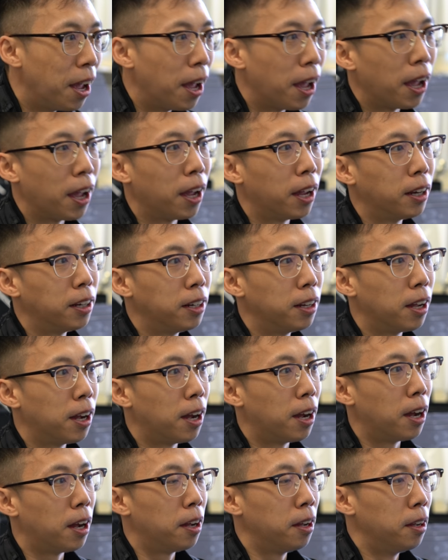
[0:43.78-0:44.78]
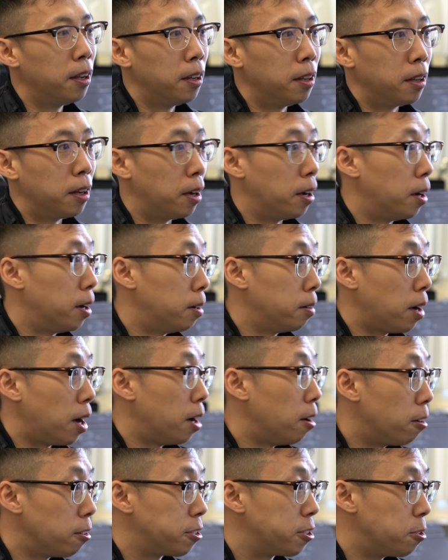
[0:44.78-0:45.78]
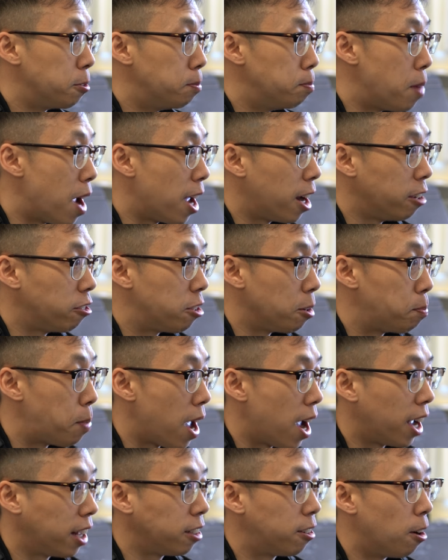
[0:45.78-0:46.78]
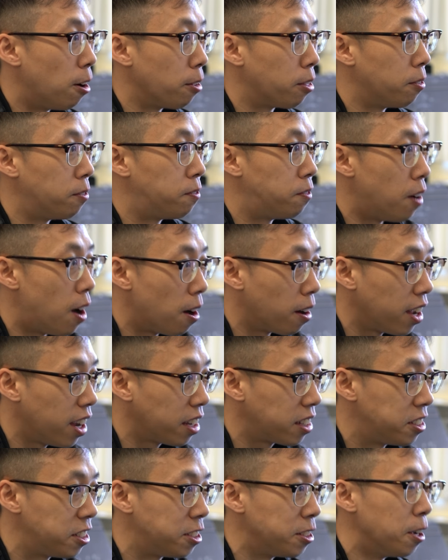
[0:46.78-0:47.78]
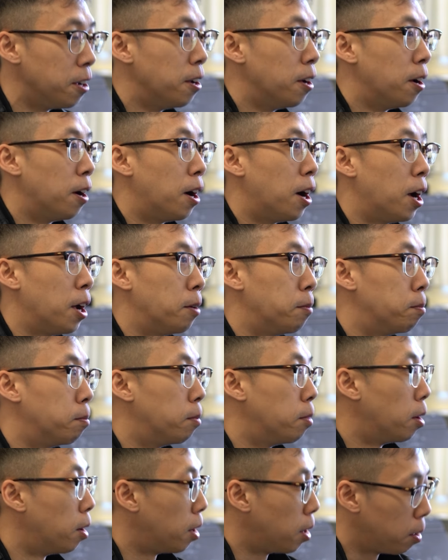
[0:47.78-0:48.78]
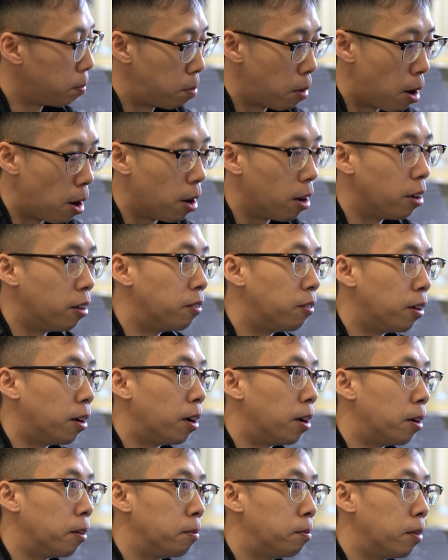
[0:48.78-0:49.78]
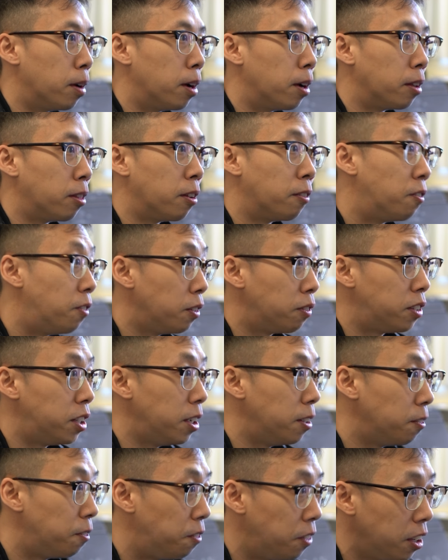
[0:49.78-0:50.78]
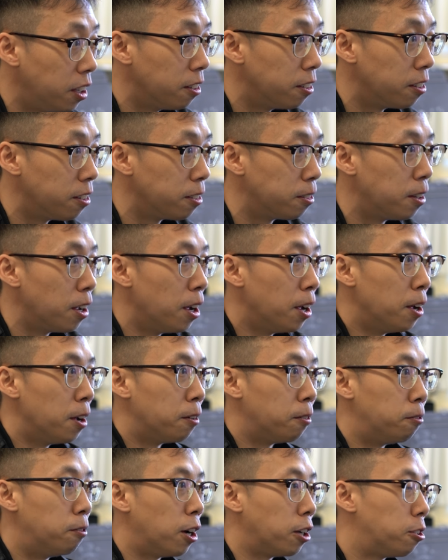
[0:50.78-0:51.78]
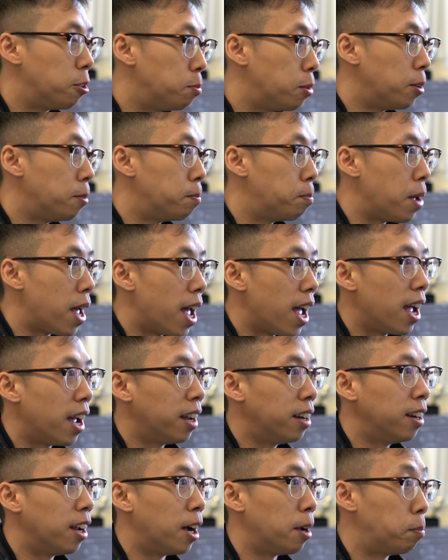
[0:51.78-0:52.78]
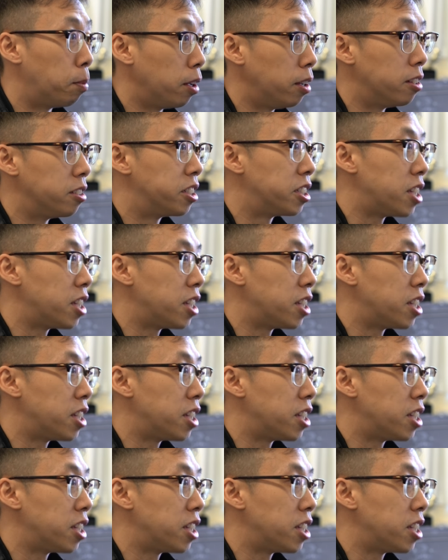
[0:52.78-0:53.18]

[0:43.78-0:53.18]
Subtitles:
and I also manage a band called The Phonics. I'm part of the 15th Field Regiment band. I play the